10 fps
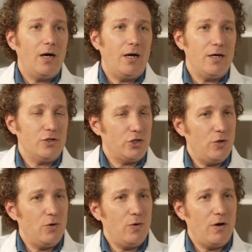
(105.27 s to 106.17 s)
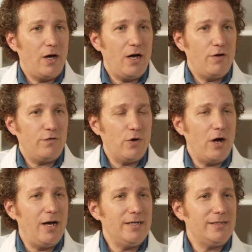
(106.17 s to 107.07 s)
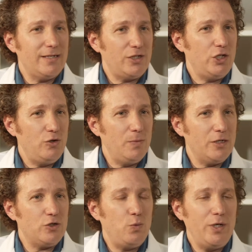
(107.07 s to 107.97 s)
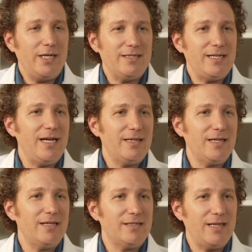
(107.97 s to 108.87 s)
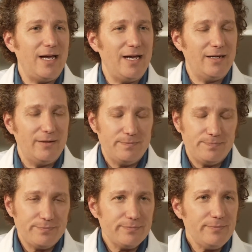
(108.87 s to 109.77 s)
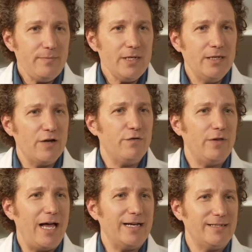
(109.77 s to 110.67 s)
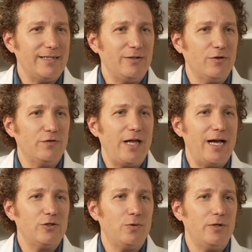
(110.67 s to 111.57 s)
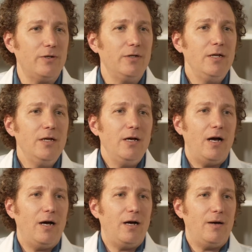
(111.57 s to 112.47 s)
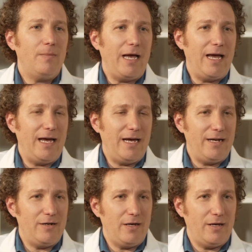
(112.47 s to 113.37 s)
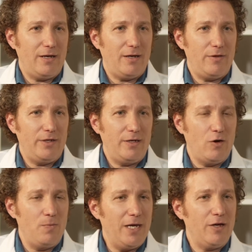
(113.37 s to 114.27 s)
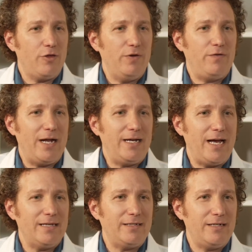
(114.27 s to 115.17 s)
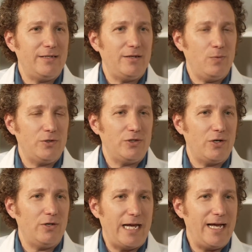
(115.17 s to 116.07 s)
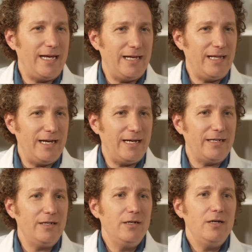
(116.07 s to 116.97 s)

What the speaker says: For us as humans, we can take things like flaxseed or flax oil, and the omega-3 fatty acid in there, which is called ALA,